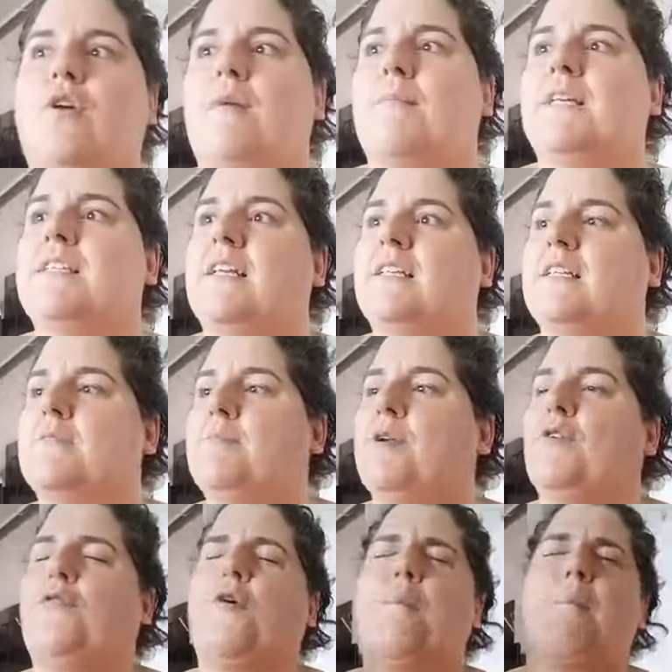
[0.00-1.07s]
It makes like this
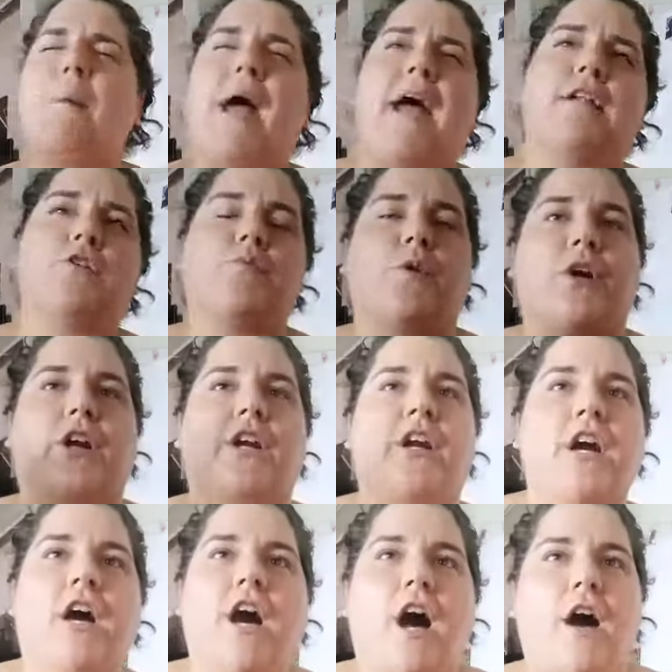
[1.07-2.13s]
beautiful patchwork
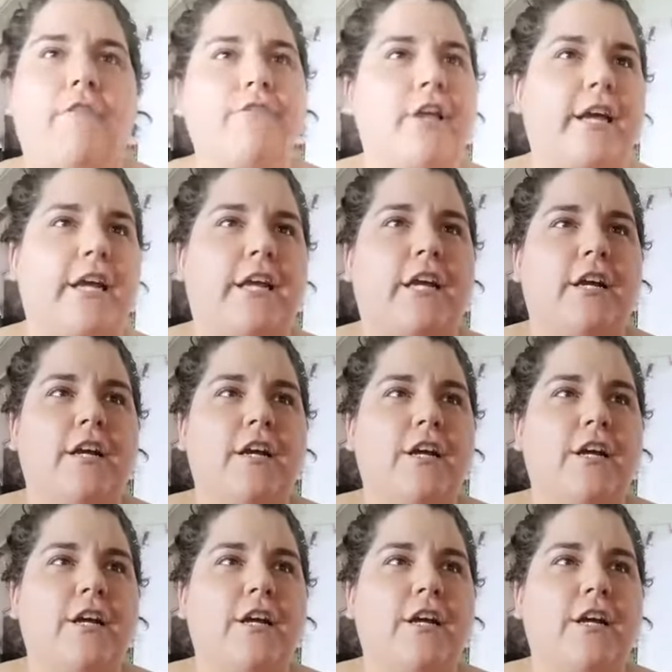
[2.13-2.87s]
of like,